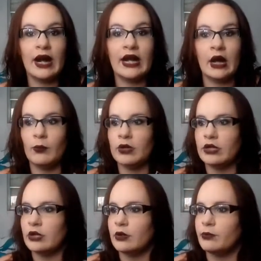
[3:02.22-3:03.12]
I got one
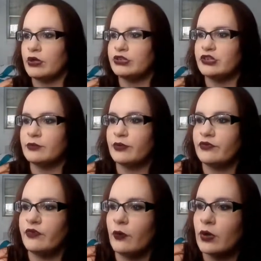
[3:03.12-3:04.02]
of their brushes
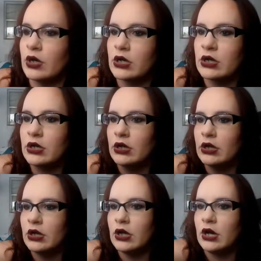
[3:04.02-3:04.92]
before.
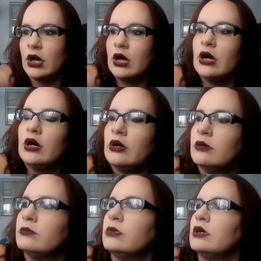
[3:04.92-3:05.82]

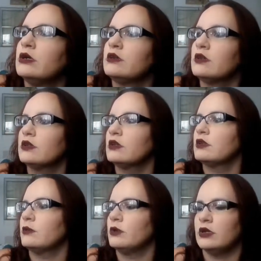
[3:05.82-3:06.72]
Um, is this the
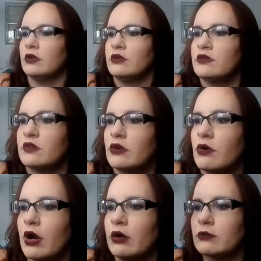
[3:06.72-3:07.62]
same one? No, this is the
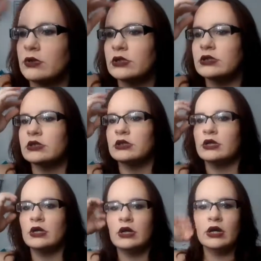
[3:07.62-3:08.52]
crown one.
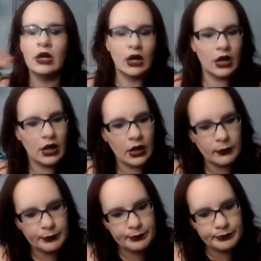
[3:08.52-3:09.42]
Uh,
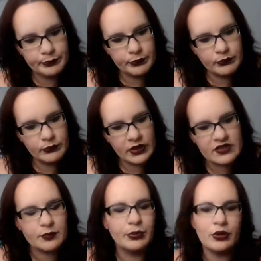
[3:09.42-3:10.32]

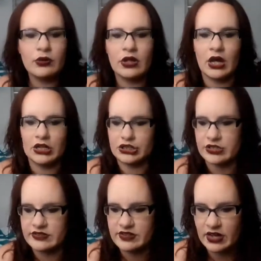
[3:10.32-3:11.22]
it's Beau
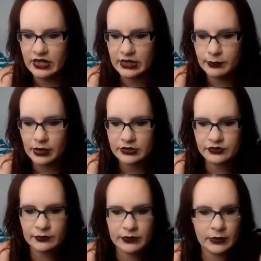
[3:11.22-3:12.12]
Galoshes. Did I get a brush
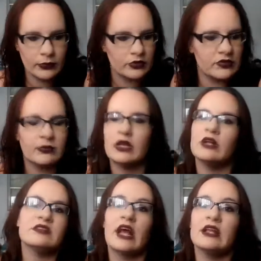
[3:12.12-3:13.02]
from them or something
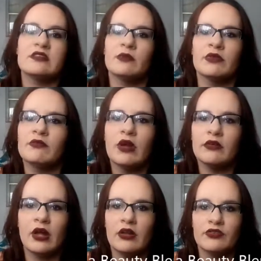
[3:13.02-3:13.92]
else? I got something
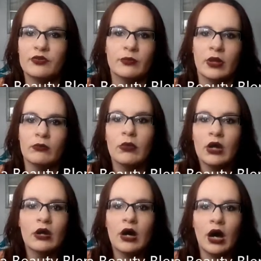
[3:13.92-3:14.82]
else from them,
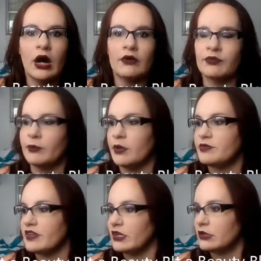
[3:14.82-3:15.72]
uh, from
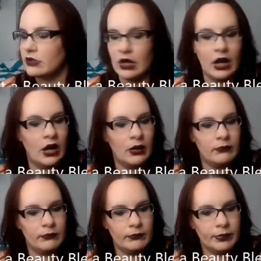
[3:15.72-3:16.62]
Ipsy.
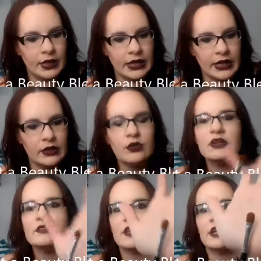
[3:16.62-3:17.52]
Um, but it
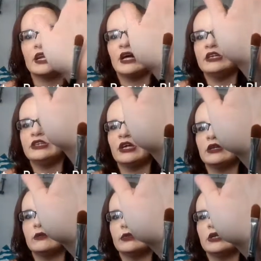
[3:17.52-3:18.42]
looks like an
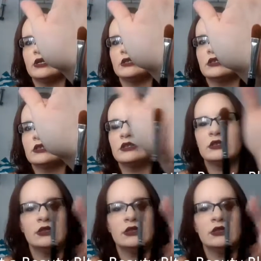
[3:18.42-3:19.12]
eyeshadow brush.